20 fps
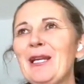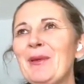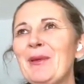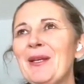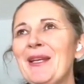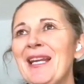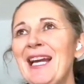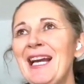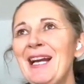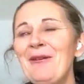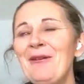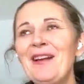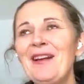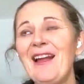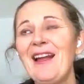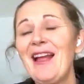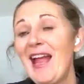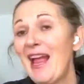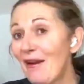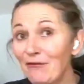But now
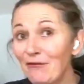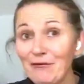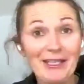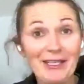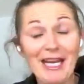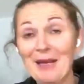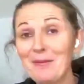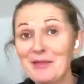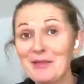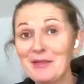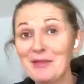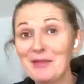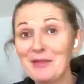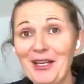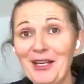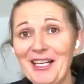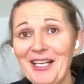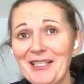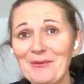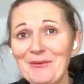every game's
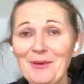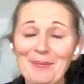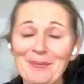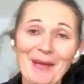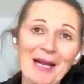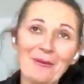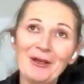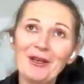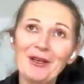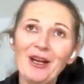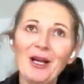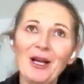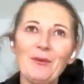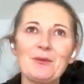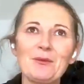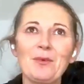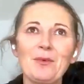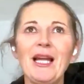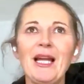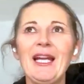televised. We're back when I was
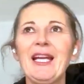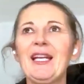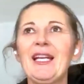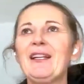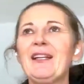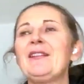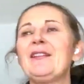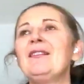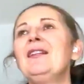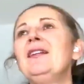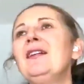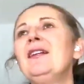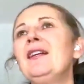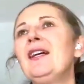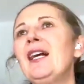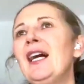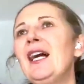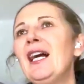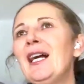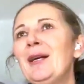playing,
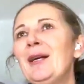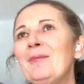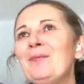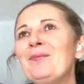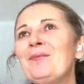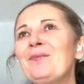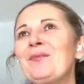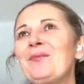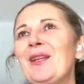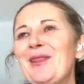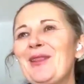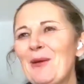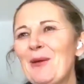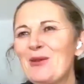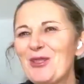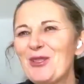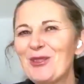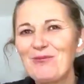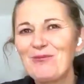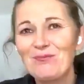and there
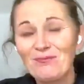was